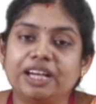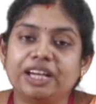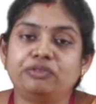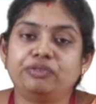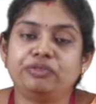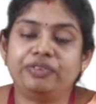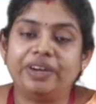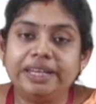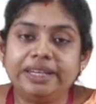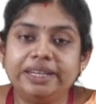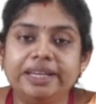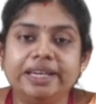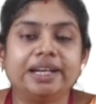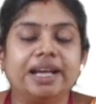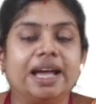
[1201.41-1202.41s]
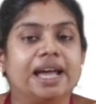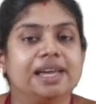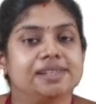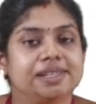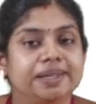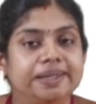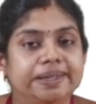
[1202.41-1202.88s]
failure as
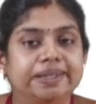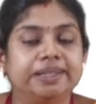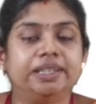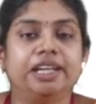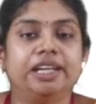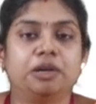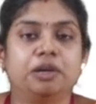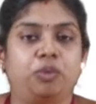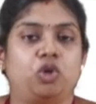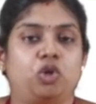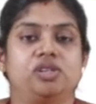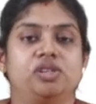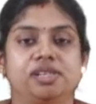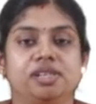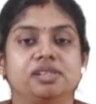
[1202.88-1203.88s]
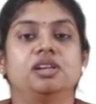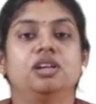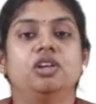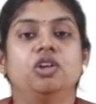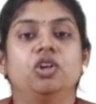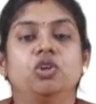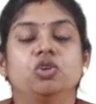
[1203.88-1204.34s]
a learning process.
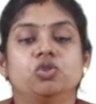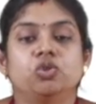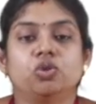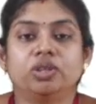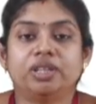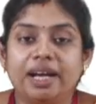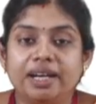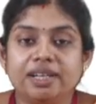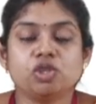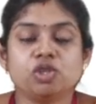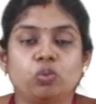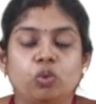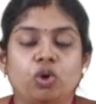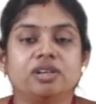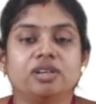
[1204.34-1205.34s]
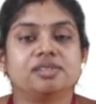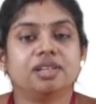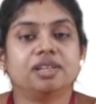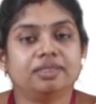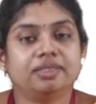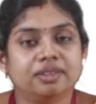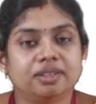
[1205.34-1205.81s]
So that is what is the
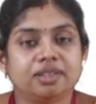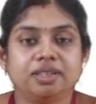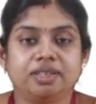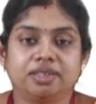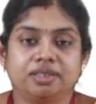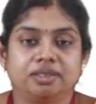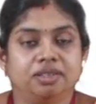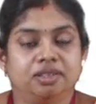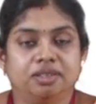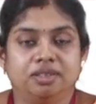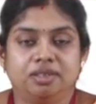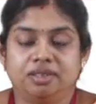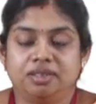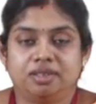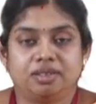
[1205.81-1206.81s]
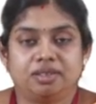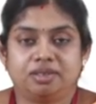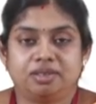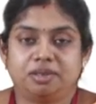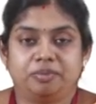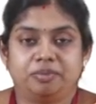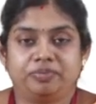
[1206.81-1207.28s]
third
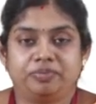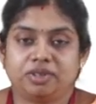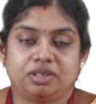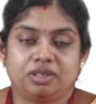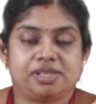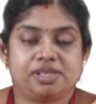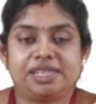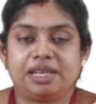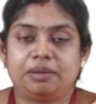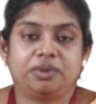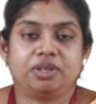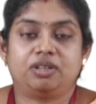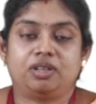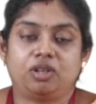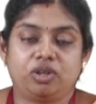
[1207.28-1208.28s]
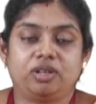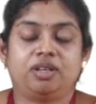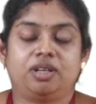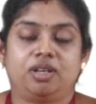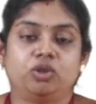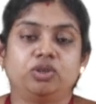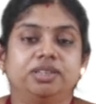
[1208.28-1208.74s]
step, or
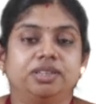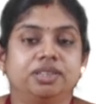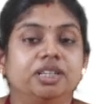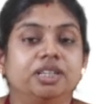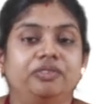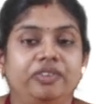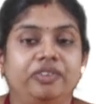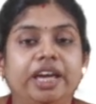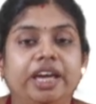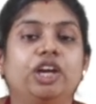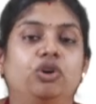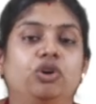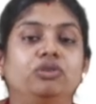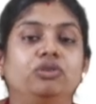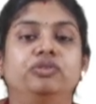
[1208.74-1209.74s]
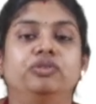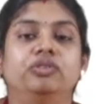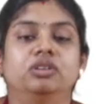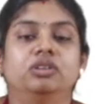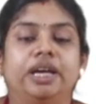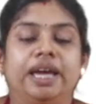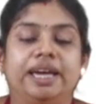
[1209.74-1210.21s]
the third way of
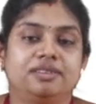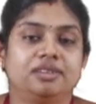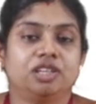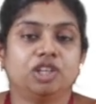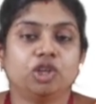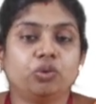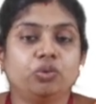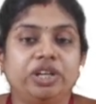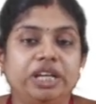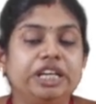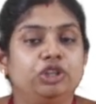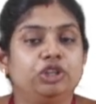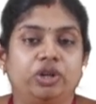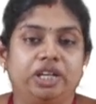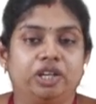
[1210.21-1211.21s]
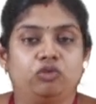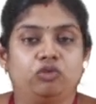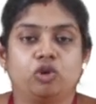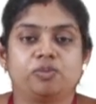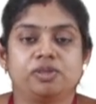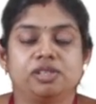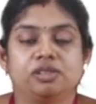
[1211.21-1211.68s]
executing your
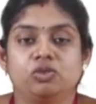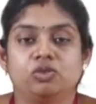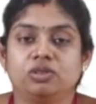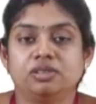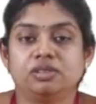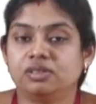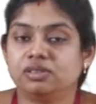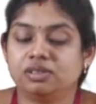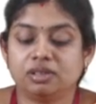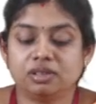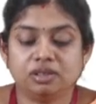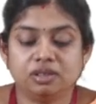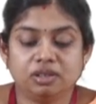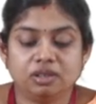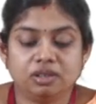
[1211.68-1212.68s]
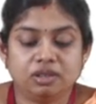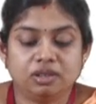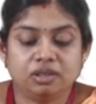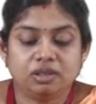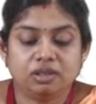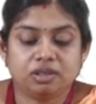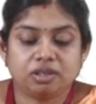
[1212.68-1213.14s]
DevOps. So this is the
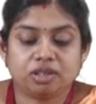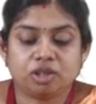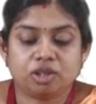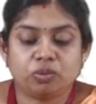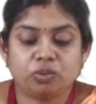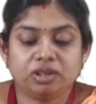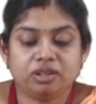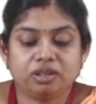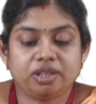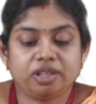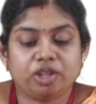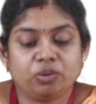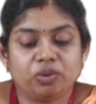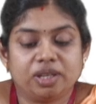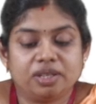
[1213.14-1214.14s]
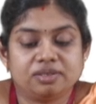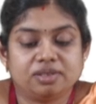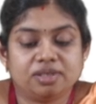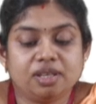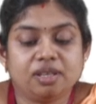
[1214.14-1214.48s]
third one. Here you can see